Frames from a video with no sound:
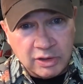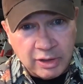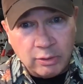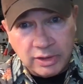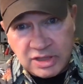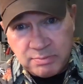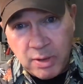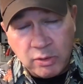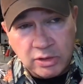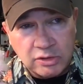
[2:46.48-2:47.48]
literally
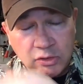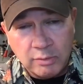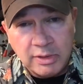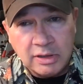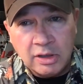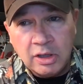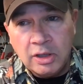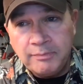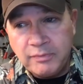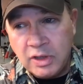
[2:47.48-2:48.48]
spoken to. I mean,
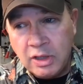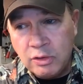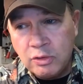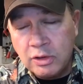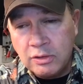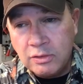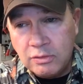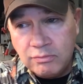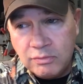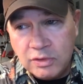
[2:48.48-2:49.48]
you know, you could
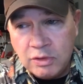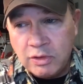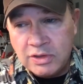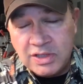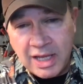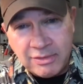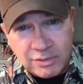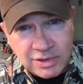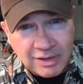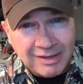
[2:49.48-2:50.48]
you could say
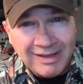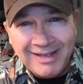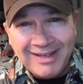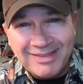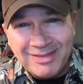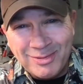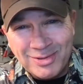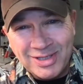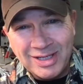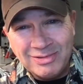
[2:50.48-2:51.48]
there's a
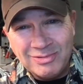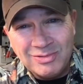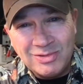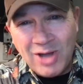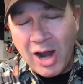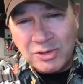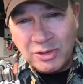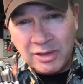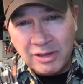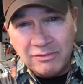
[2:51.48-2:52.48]
there's a
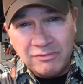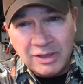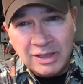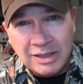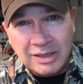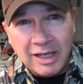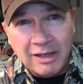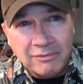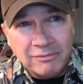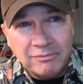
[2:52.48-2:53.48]
doctrine of
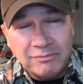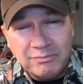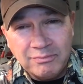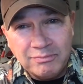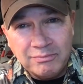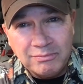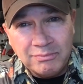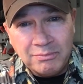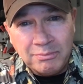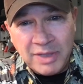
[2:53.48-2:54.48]
of
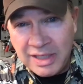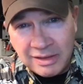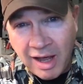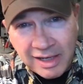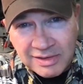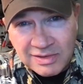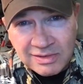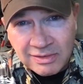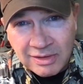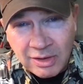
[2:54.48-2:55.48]
being
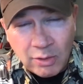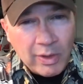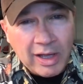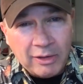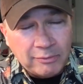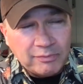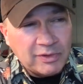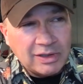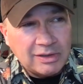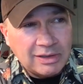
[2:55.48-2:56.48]
nice. Well,
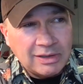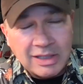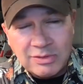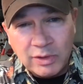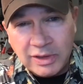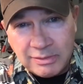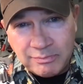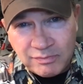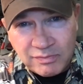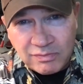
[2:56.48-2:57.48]
it doesn't
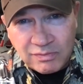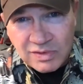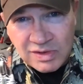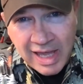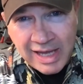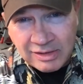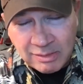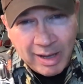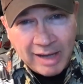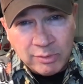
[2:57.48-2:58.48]
really say in
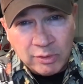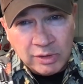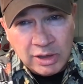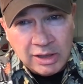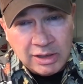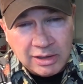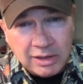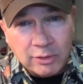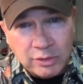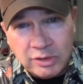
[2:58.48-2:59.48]
the Bible, you
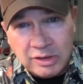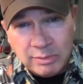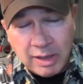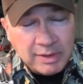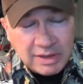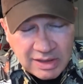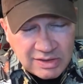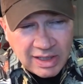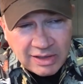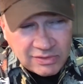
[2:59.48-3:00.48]
know, you need to be. I mean, it
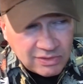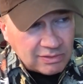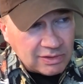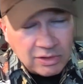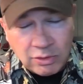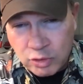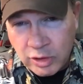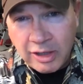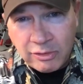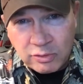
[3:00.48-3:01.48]
says, you know,
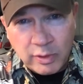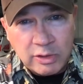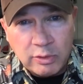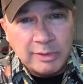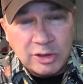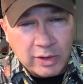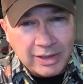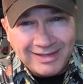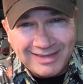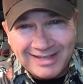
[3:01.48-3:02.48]
treat others the way you want to be
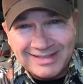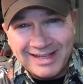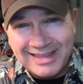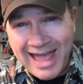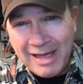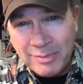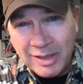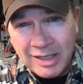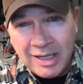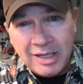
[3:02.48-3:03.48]
treated and things like that,
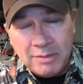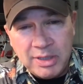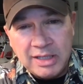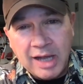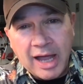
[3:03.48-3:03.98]
but being